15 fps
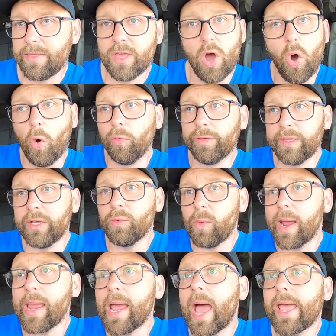and the only
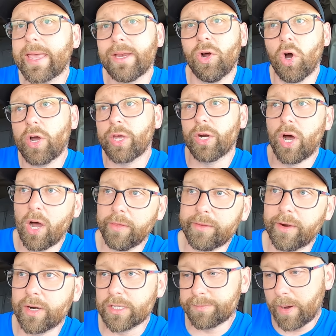way I can hook it
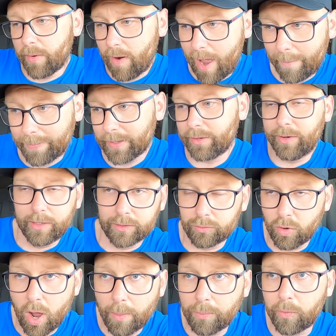on there is by wrapping it
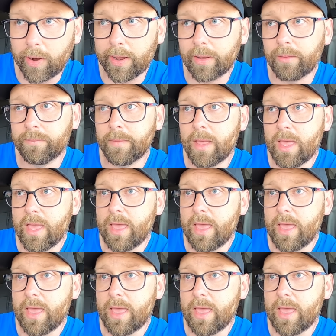around the rub rail,